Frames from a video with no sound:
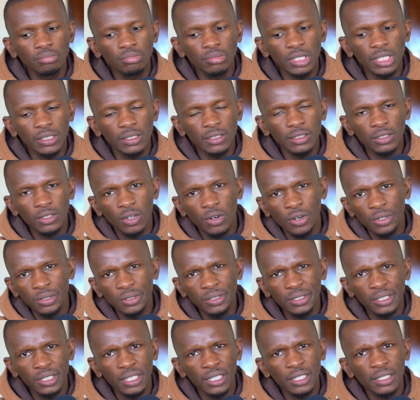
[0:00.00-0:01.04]
this
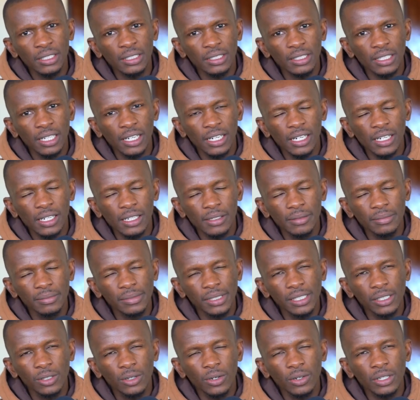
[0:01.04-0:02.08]
content,
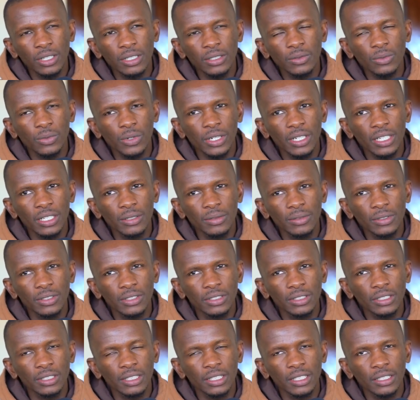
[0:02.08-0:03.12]
I got it when I was